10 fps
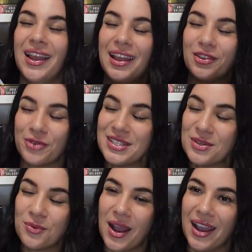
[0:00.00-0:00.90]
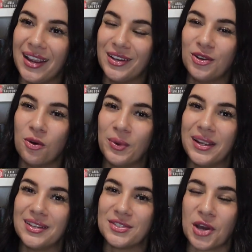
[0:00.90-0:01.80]
And the reason why
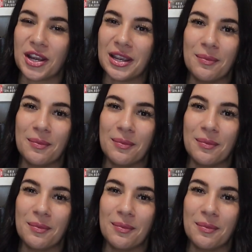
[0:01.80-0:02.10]
nobody is talking